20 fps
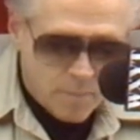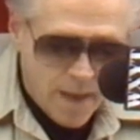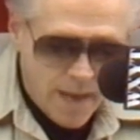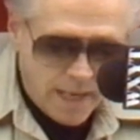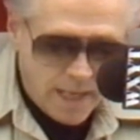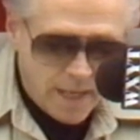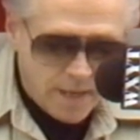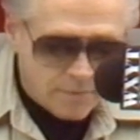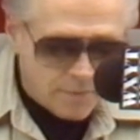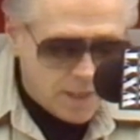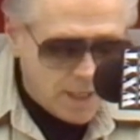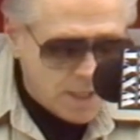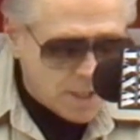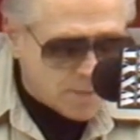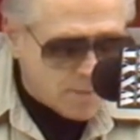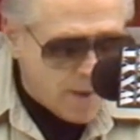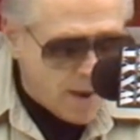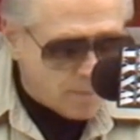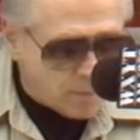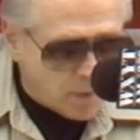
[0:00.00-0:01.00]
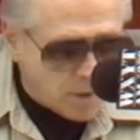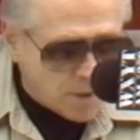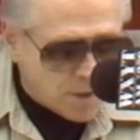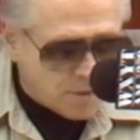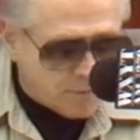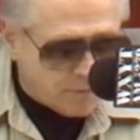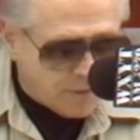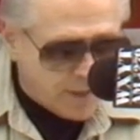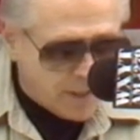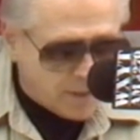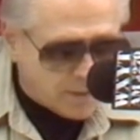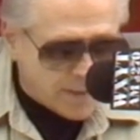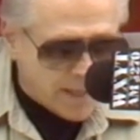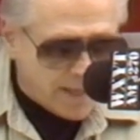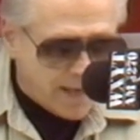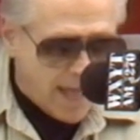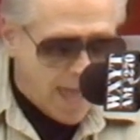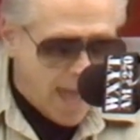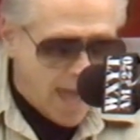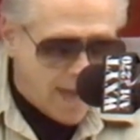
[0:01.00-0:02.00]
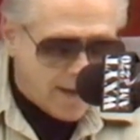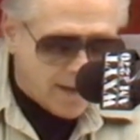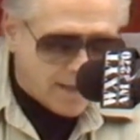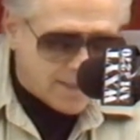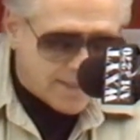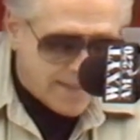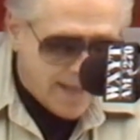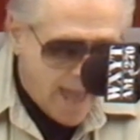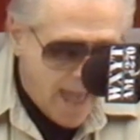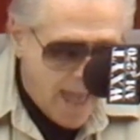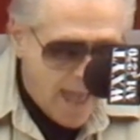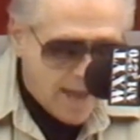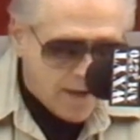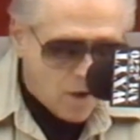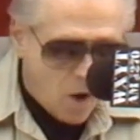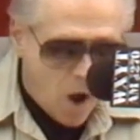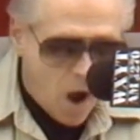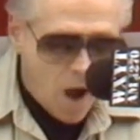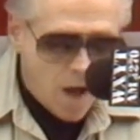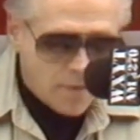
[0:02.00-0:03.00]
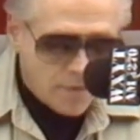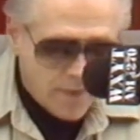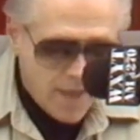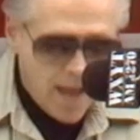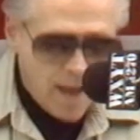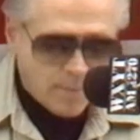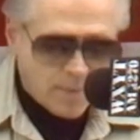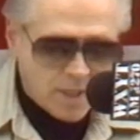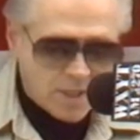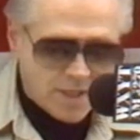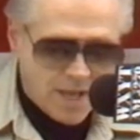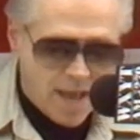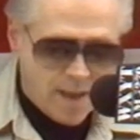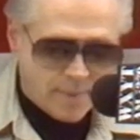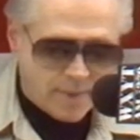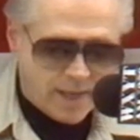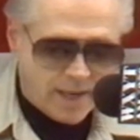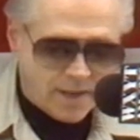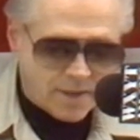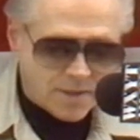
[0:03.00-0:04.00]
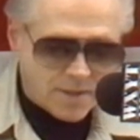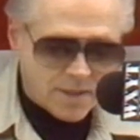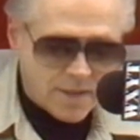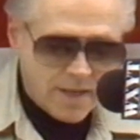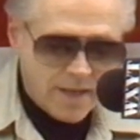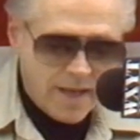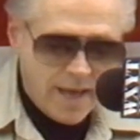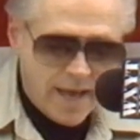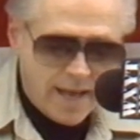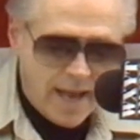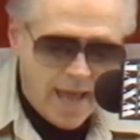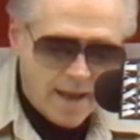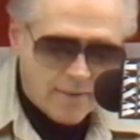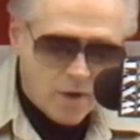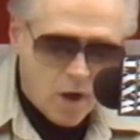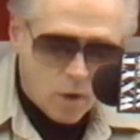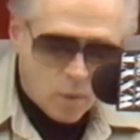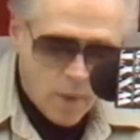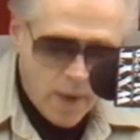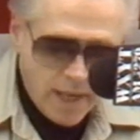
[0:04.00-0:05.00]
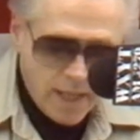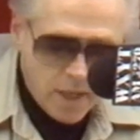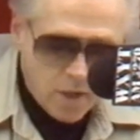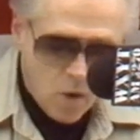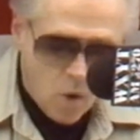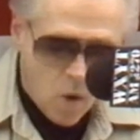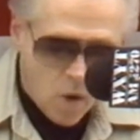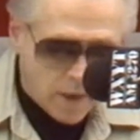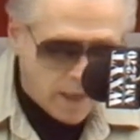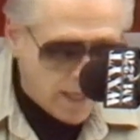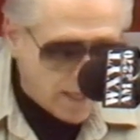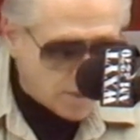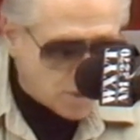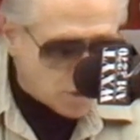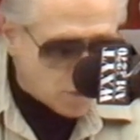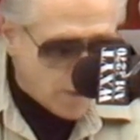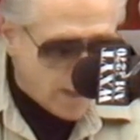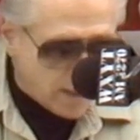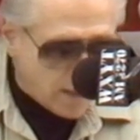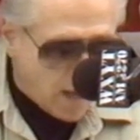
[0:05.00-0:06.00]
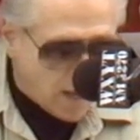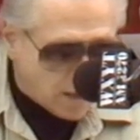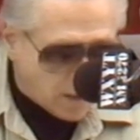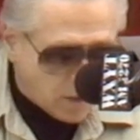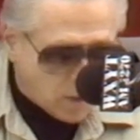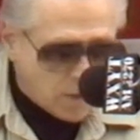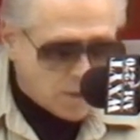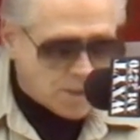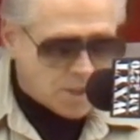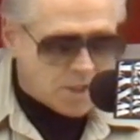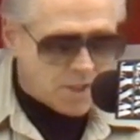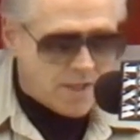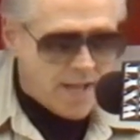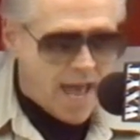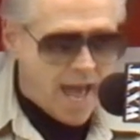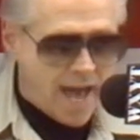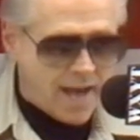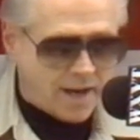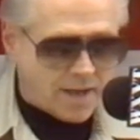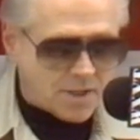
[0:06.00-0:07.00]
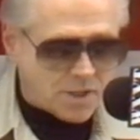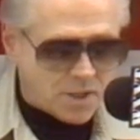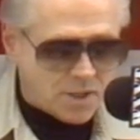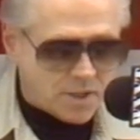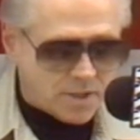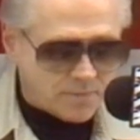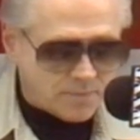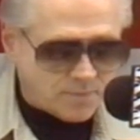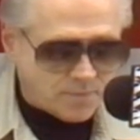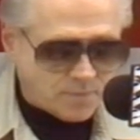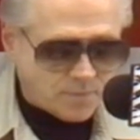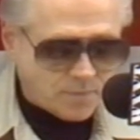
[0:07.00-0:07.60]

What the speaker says: Many of these members feel that an attack on them is imminent and have already gone into an alert status.